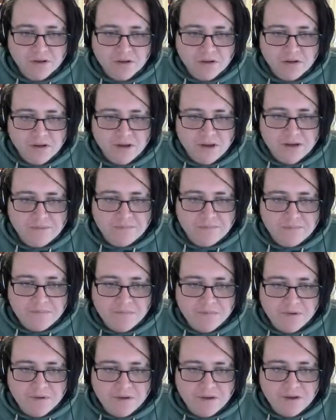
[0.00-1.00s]
Like,
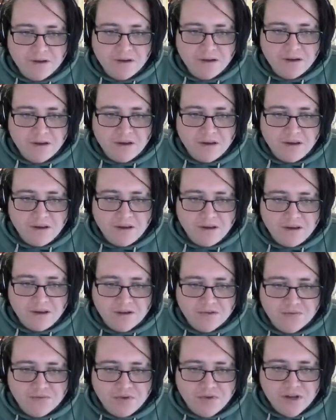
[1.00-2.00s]

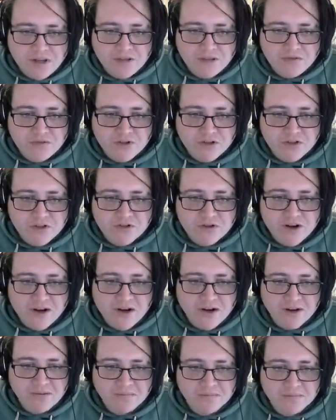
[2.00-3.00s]
it's really frustrating.